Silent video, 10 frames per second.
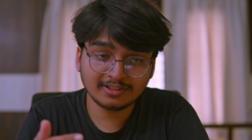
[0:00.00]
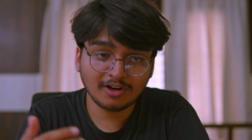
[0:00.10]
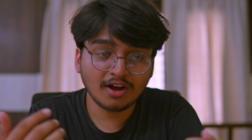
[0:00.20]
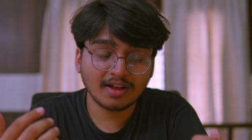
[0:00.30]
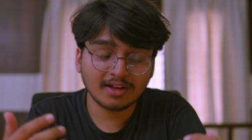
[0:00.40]

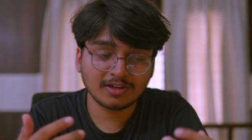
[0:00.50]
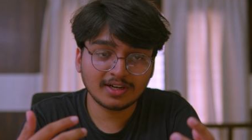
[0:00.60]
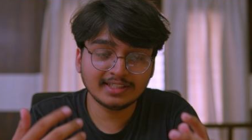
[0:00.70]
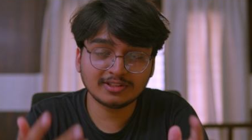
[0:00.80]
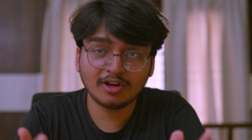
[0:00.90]

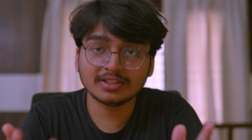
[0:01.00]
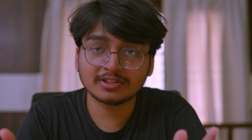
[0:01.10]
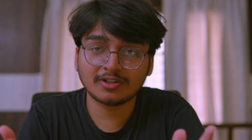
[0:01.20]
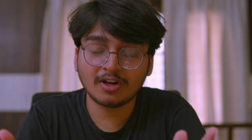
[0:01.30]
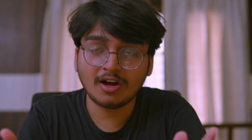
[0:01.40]

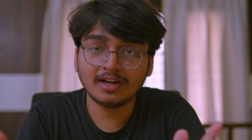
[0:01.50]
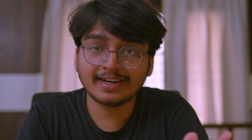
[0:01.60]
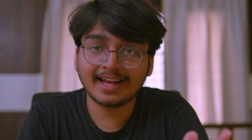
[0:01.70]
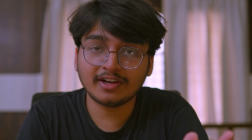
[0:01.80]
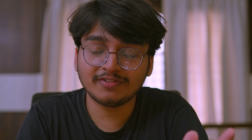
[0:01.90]
lost all
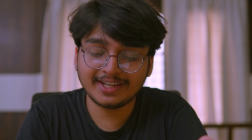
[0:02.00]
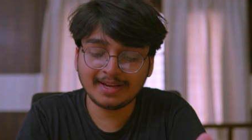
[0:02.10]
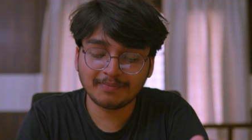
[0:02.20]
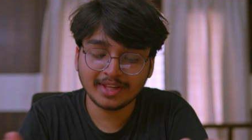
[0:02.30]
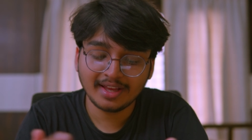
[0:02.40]
track of
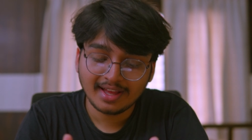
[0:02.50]
time,